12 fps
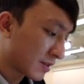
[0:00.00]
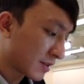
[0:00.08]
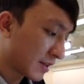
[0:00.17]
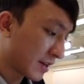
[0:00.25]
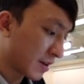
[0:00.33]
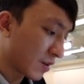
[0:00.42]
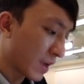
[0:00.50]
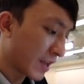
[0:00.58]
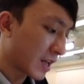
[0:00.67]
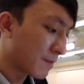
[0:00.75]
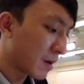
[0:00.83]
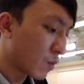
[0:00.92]
here,
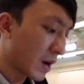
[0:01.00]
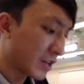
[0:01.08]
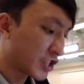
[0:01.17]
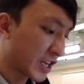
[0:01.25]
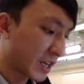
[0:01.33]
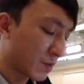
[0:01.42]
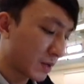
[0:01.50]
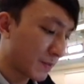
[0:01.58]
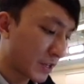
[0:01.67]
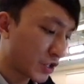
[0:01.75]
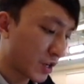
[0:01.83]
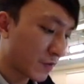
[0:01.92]
when compound Y is shaken with a
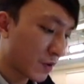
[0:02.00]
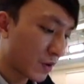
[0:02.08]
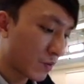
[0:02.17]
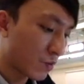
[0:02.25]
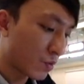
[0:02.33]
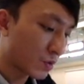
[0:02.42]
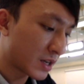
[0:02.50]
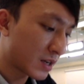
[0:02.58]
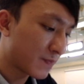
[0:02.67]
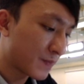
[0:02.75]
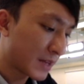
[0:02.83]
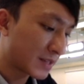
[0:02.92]
mixture of oil and
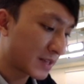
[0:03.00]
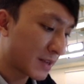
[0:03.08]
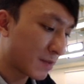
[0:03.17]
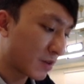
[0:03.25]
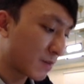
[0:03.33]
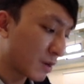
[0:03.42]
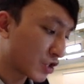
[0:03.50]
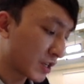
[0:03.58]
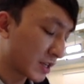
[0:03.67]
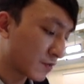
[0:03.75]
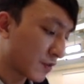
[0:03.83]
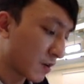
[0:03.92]
water, a stable
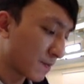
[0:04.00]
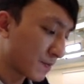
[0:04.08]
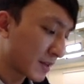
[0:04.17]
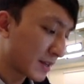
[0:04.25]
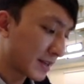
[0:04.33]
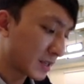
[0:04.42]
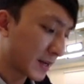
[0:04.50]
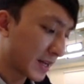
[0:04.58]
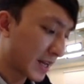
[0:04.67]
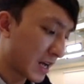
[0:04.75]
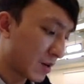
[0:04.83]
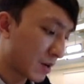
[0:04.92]
emulsion is formed.
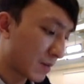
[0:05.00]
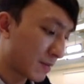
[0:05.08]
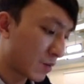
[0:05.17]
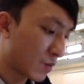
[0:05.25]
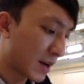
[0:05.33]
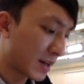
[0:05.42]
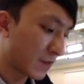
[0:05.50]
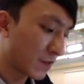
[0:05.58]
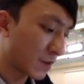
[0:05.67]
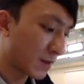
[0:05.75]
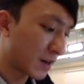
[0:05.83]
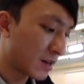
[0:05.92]
Explain how compound Y can
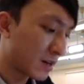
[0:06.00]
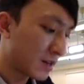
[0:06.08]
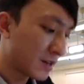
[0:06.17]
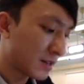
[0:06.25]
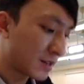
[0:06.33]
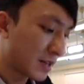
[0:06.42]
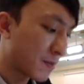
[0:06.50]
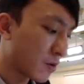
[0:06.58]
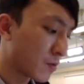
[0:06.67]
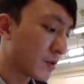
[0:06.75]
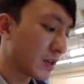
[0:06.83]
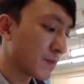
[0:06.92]
form a
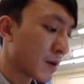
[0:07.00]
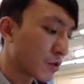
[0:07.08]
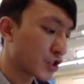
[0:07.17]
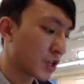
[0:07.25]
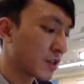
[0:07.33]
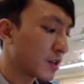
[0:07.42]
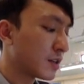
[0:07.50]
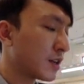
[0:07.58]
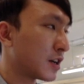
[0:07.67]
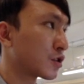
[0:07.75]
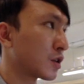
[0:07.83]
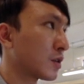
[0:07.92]
stable emulsion.
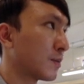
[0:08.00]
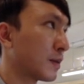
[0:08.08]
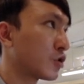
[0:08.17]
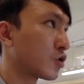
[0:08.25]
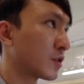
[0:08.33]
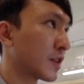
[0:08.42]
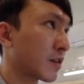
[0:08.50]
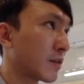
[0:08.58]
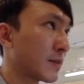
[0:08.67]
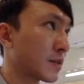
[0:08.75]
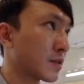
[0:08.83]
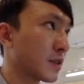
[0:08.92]
A suitably drawn
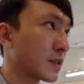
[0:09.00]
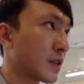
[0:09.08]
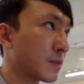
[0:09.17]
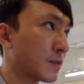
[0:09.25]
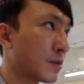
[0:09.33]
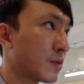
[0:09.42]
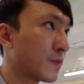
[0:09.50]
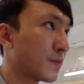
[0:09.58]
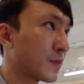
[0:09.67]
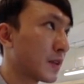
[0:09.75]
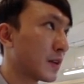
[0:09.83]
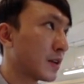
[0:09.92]
diagram is also acceptable.
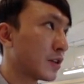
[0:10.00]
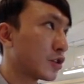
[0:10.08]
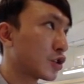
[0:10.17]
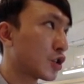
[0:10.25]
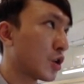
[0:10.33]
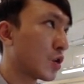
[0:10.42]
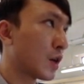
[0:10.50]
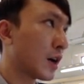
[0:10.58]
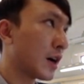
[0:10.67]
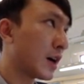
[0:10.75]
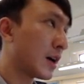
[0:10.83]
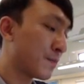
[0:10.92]
So
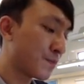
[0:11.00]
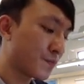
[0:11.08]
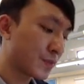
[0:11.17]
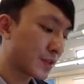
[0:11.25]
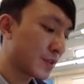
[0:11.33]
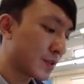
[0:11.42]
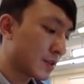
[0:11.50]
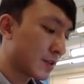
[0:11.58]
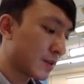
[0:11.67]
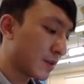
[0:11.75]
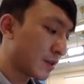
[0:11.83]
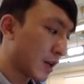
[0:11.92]

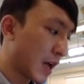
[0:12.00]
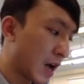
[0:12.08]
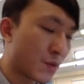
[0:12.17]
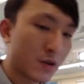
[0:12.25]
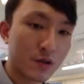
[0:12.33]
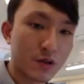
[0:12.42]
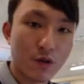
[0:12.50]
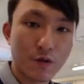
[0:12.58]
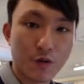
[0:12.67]
I will go